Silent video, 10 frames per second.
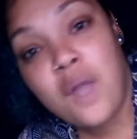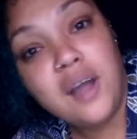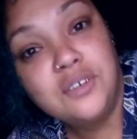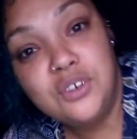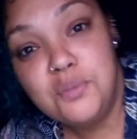
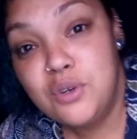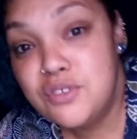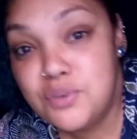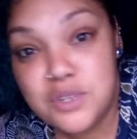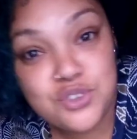I don't know,
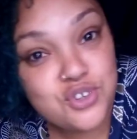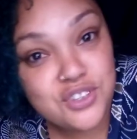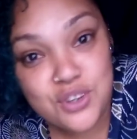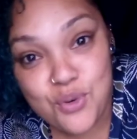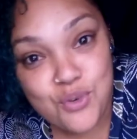because it was
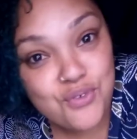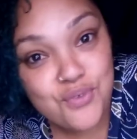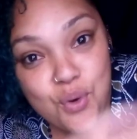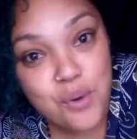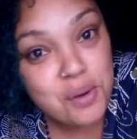Droste or
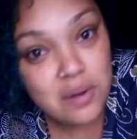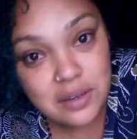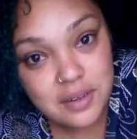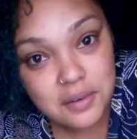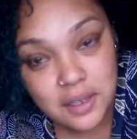what
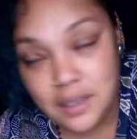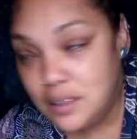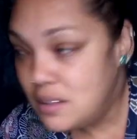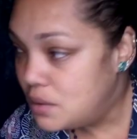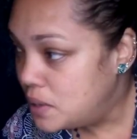was it?
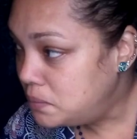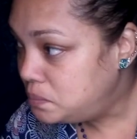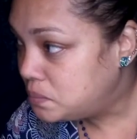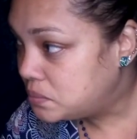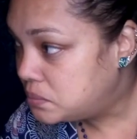The what?
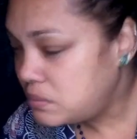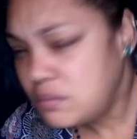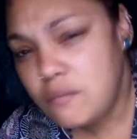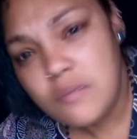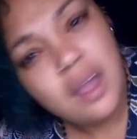
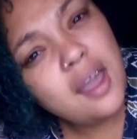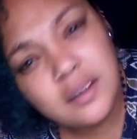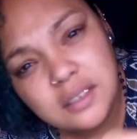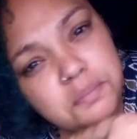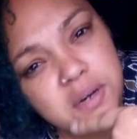
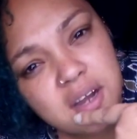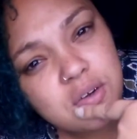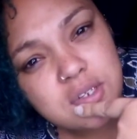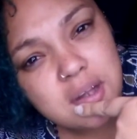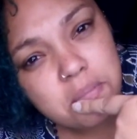
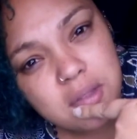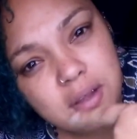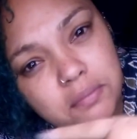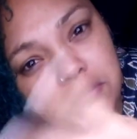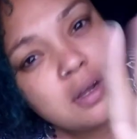Aldeprach or
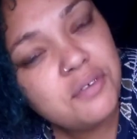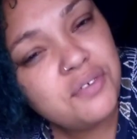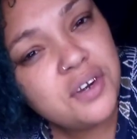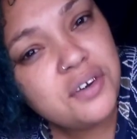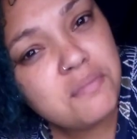something. A
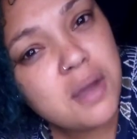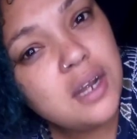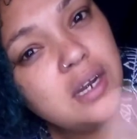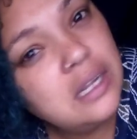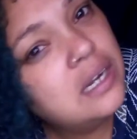friend of
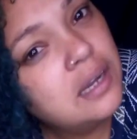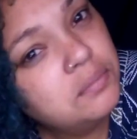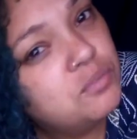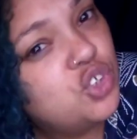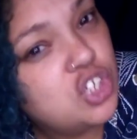mine, Lila,
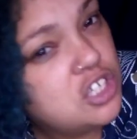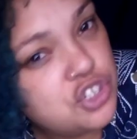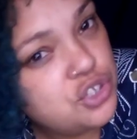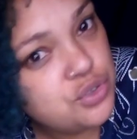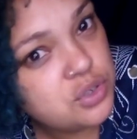she
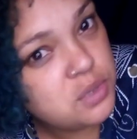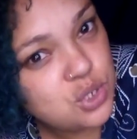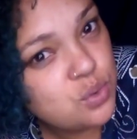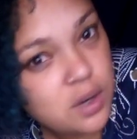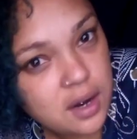introduced me
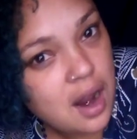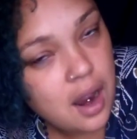to it and I